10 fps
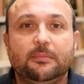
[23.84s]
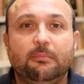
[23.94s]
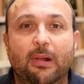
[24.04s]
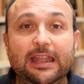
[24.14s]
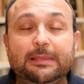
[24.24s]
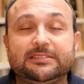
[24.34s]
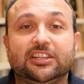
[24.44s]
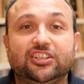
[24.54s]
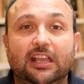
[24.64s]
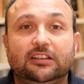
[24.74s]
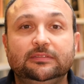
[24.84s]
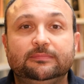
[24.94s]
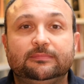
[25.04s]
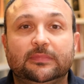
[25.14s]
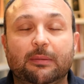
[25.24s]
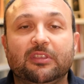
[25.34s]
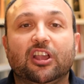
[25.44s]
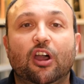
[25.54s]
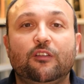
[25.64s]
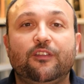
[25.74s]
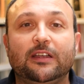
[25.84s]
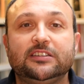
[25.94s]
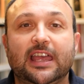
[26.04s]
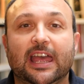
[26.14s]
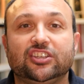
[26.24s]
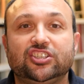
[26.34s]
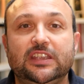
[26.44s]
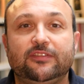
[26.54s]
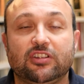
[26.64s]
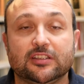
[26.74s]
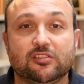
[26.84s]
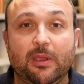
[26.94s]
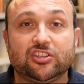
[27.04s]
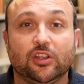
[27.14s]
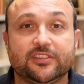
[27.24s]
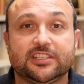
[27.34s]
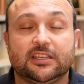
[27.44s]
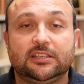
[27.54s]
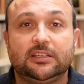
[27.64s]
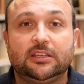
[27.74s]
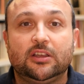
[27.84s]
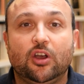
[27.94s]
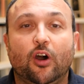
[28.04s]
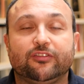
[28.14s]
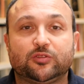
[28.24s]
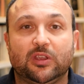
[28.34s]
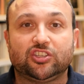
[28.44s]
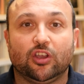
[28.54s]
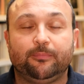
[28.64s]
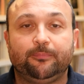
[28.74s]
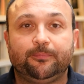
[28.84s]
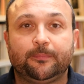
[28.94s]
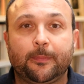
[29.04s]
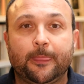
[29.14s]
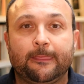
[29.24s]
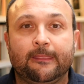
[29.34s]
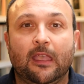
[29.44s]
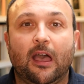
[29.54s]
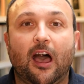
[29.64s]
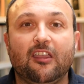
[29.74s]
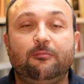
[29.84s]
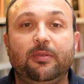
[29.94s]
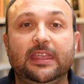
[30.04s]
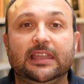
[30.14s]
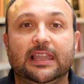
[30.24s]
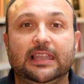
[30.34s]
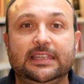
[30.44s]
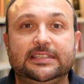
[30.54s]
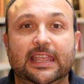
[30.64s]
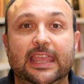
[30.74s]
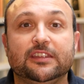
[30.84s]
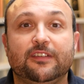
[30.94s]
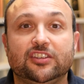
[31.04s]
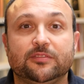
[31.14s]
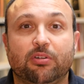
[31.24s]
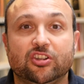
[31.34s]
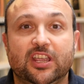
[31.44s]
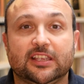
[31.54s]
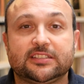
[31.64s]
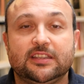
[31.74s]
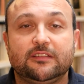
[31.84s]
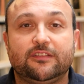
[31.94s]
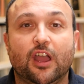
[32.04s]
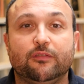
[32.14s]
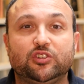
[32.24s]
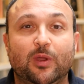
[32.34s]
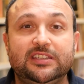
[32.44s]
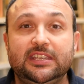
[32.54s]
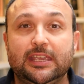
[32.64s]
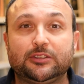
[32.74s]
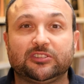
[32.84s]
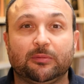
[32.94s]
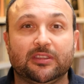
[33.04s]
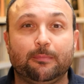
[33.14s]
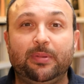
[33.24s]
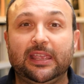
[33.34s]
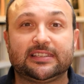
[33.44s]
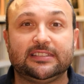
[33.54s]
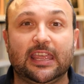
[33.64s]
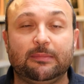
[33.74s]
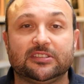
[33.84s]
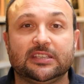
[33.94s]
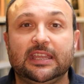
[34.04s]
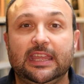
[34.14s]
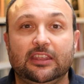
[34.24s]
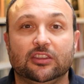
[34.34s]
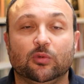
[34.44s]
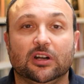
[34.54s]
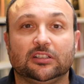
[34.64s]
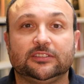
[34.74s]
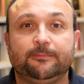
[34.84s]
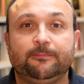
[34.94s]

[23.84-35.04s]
My name is Nick Jankel. I'm the co-founder and chief transformation officer of Switch On. I've been leading innovation projects for over 20 years with some of the biggest names in the world.